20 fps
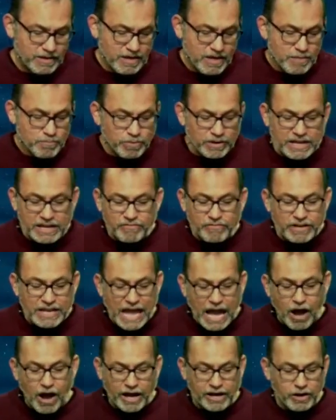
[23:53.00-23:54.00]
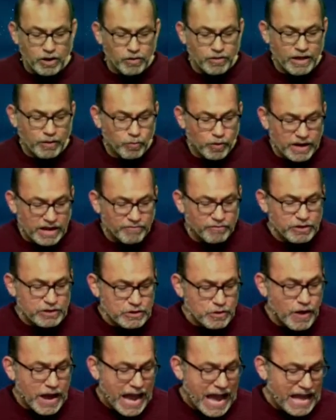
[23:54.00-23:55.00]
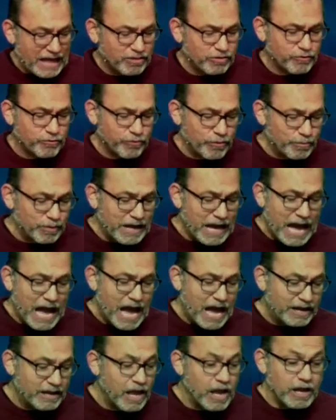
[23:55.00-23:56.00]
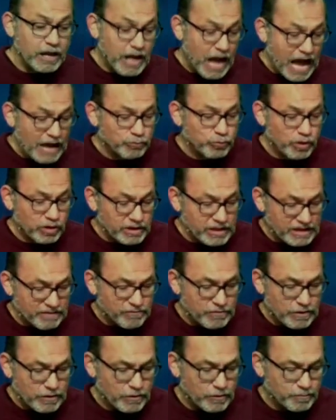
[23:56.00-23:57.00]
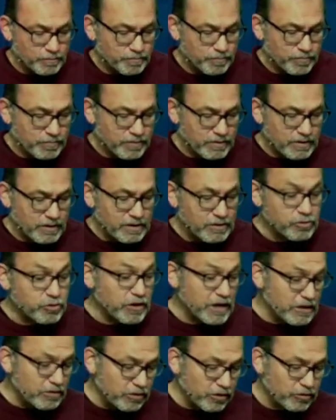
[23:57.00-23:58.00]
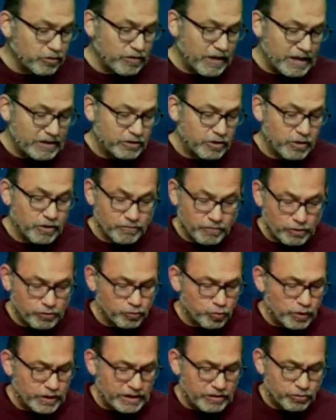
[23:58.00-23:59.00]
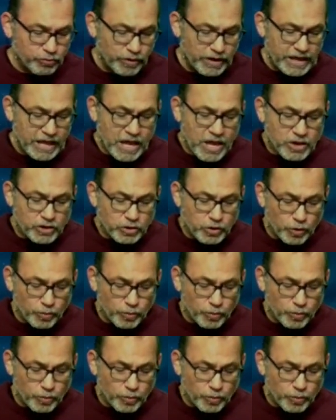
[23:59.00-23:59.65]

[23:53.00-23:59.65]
But even now I know that whatever you ask from God, God will give you. Jesus said to her, verse 23, Your